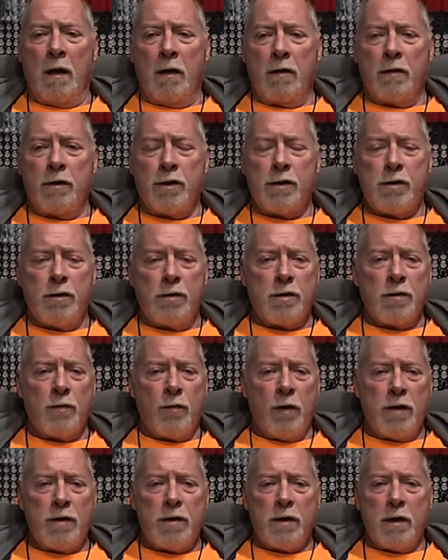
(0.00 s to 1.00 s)
Just do some
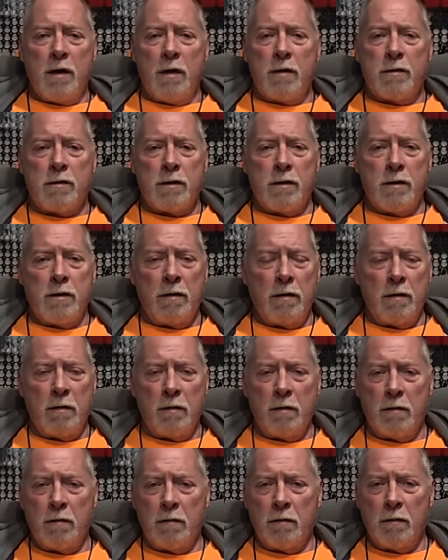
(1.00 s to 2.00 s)
research
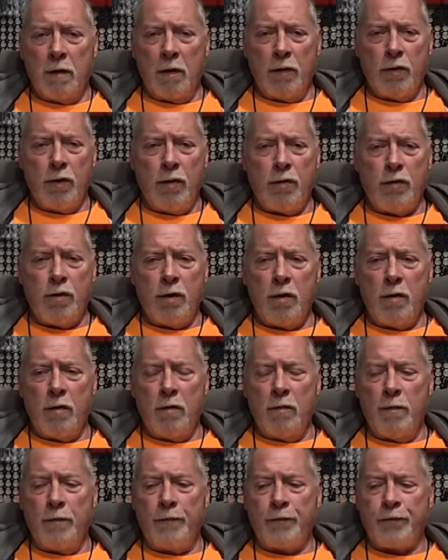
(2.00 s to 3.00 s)
on
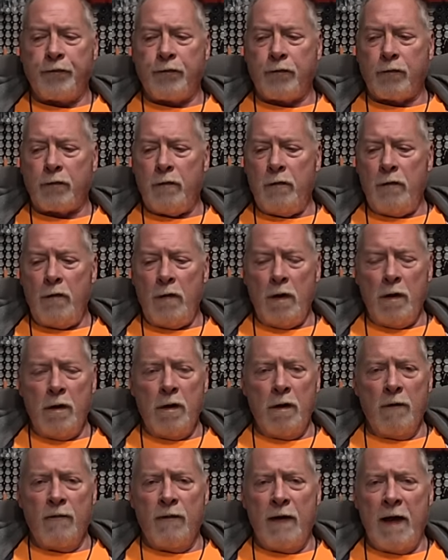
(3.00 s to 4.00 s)
YouTube.
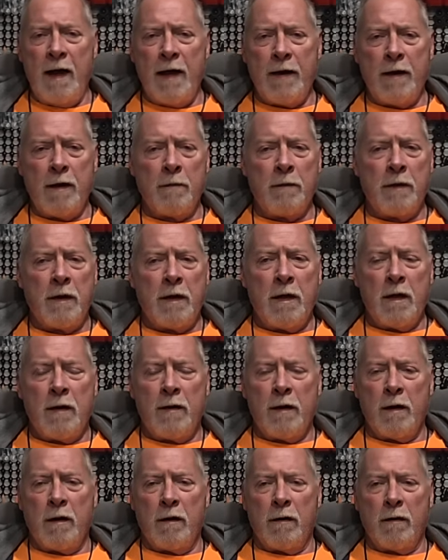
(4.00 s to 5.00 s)
You'll find them.
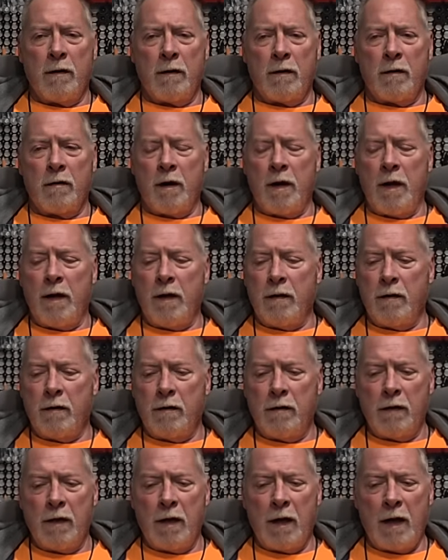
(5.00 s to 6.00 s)
They're great.
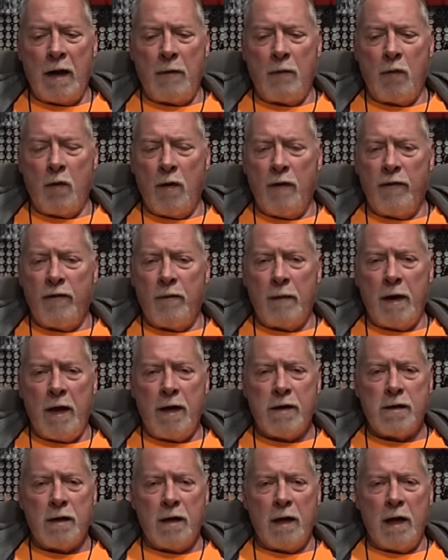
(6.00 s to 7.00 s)
You get a lot more
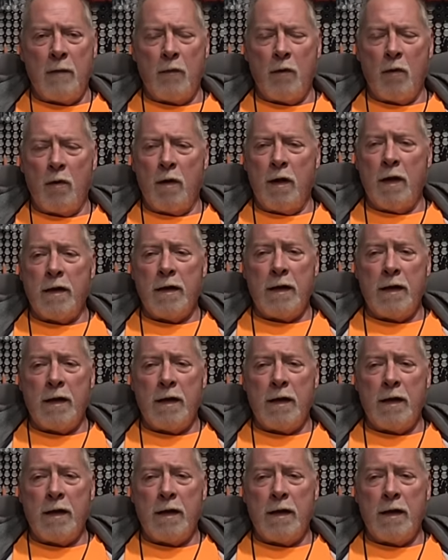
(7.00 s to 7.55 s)
information, a lot more in